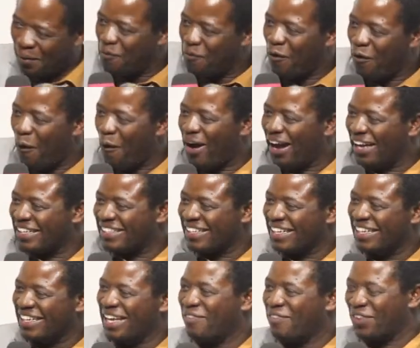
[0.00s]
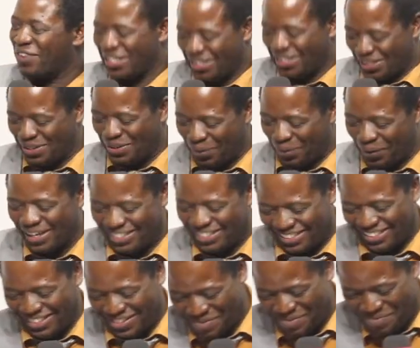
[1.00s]
go forward in every
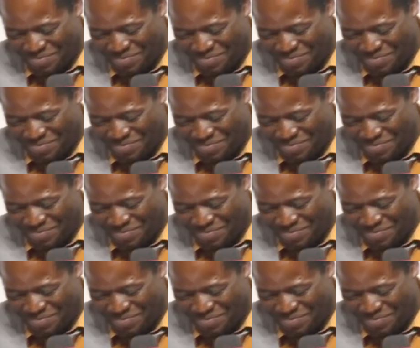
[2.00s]
situation